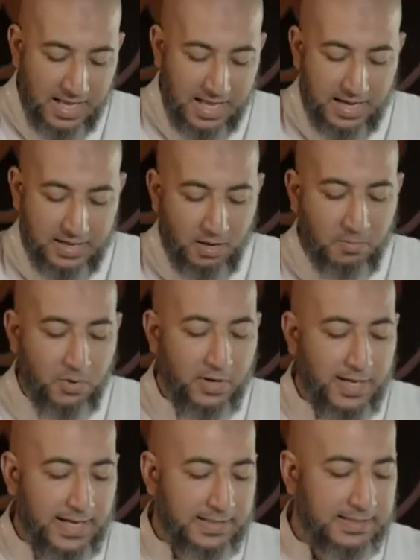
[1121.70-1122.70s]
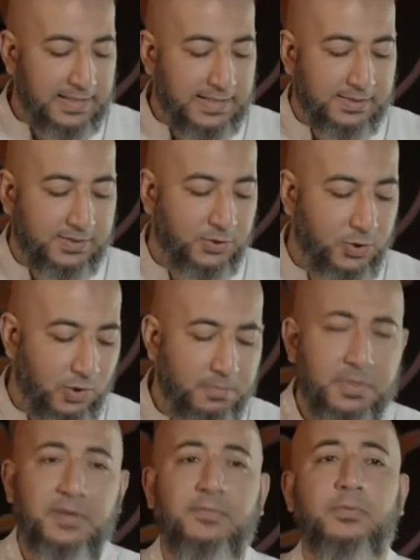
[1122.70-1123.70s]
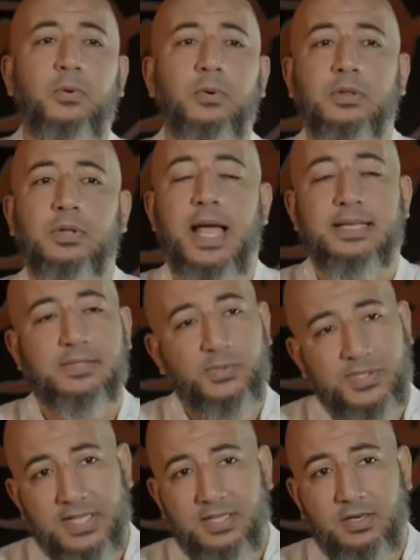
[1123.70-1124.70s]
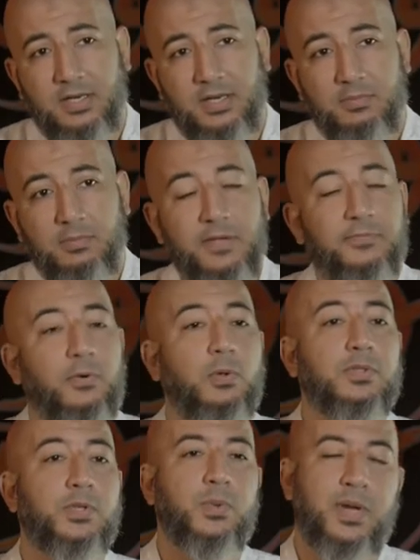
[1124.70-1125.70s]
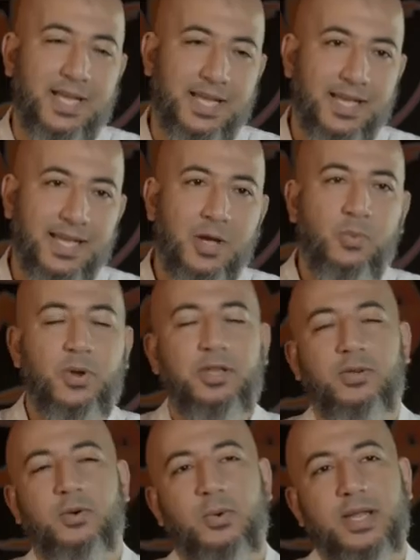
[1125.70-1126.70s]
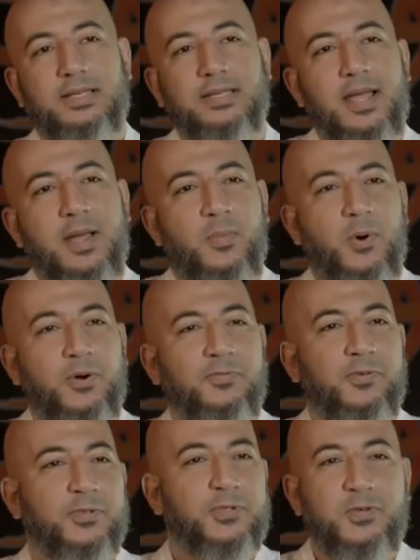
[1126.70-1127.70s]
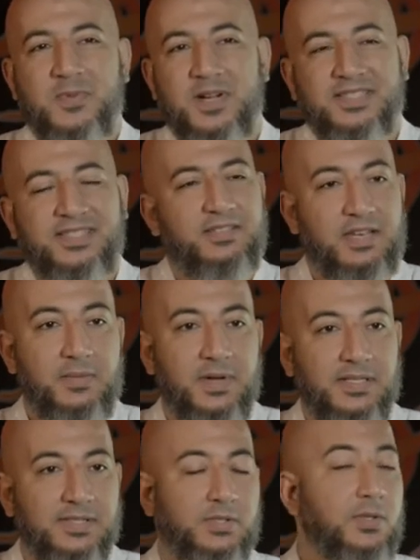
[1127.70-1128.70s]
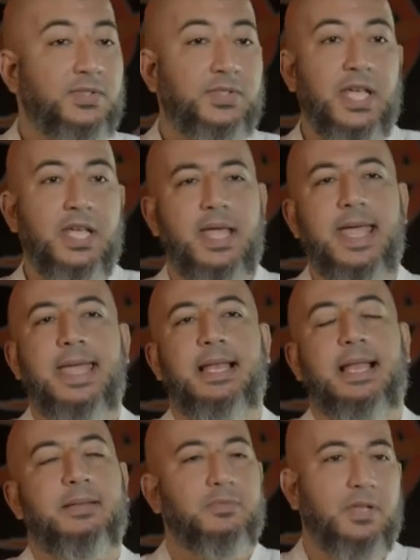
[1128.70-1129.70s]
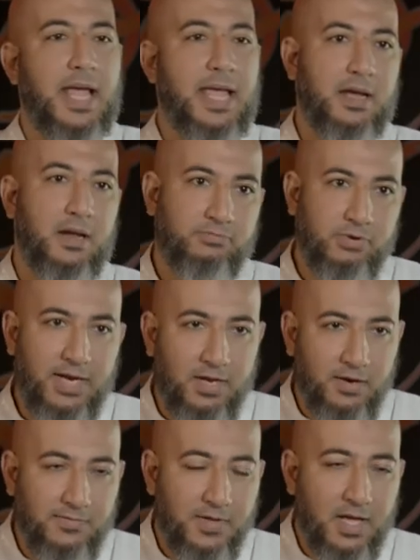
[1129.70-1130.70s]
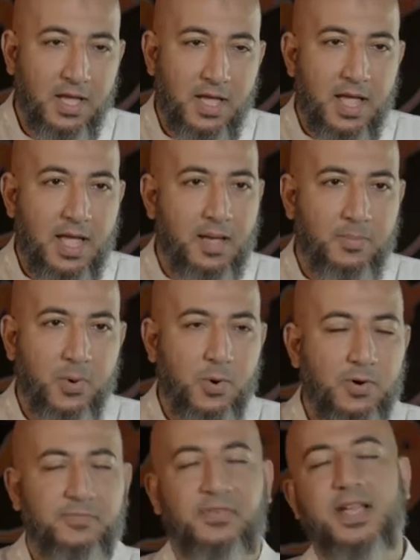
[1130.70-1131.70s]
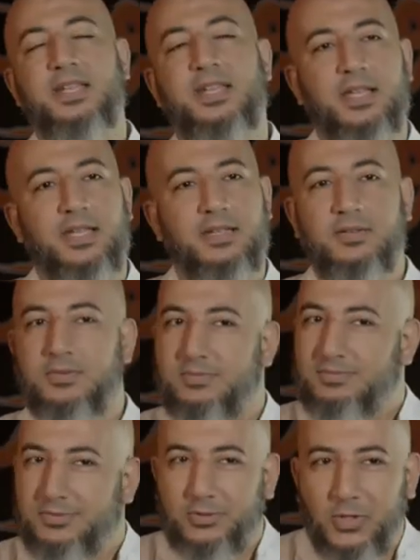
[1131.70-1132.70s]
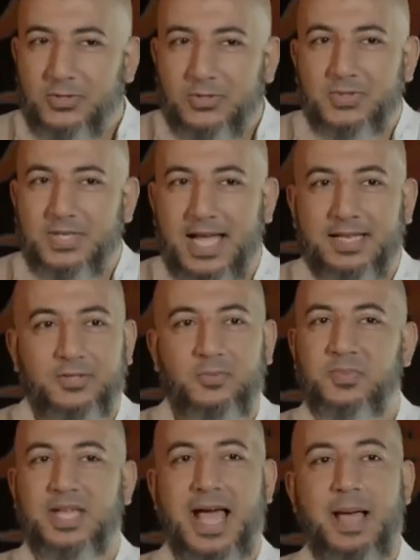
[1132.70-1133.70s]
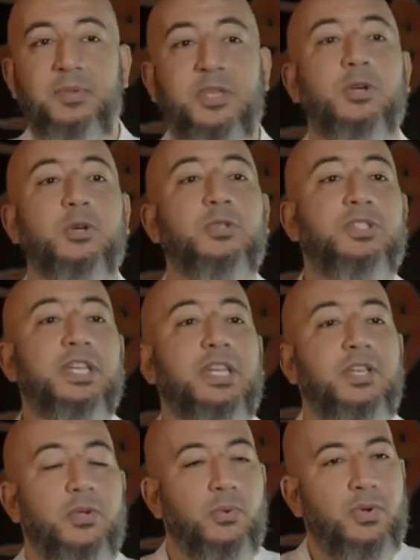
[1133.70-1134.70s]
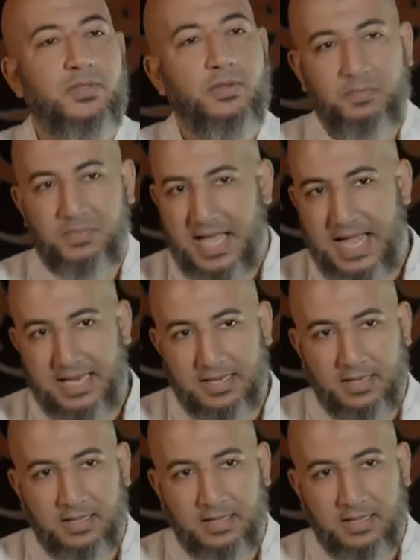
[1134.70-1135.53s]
And number 8 is, don't be fooled, as we said earlier, by false quitting. When you quit porn for 2 months, 3 months, don't say, hey, alhamdulillah, I got rid of porn finally. Don't do that. Don't be happy. Continue with your plan.